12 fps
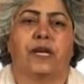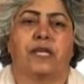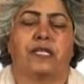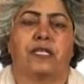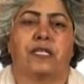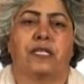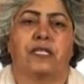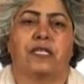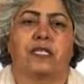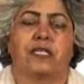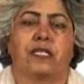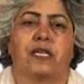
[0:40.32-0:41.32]

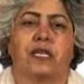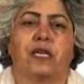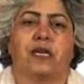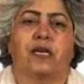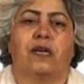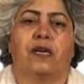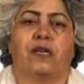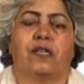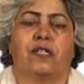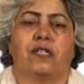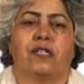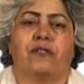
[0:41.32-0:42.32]
essays
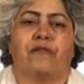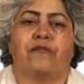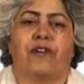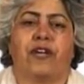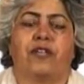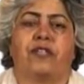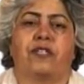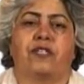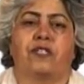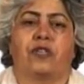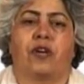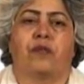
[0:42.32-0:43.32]
on
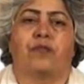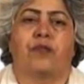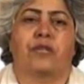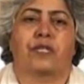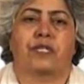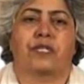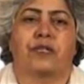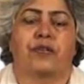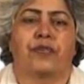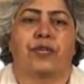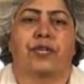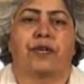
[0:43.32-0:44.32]
various topics
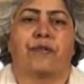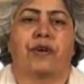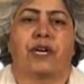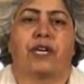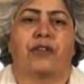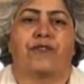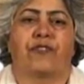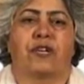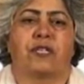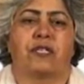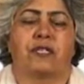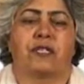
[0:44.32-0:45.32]
written by
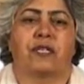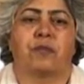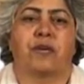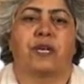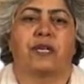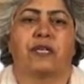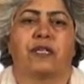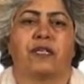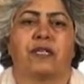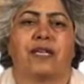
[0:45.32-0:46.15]
Francis Bacon,